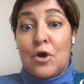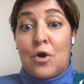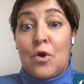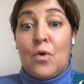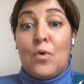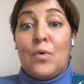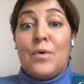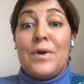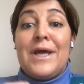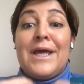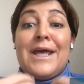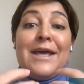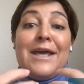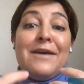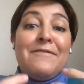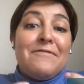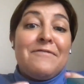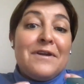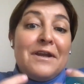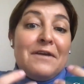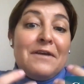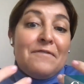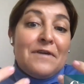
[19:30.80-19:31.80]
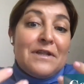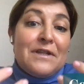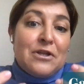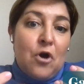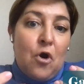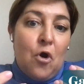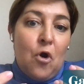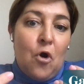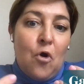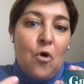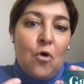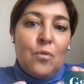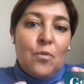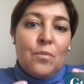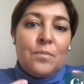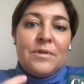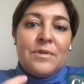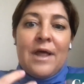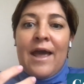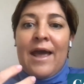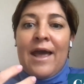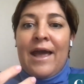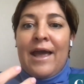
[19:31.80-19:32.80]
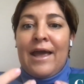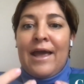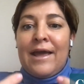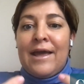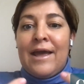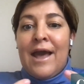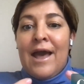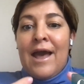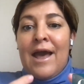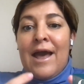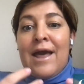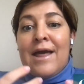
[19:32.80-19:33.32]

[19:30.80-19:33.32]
So even if at home they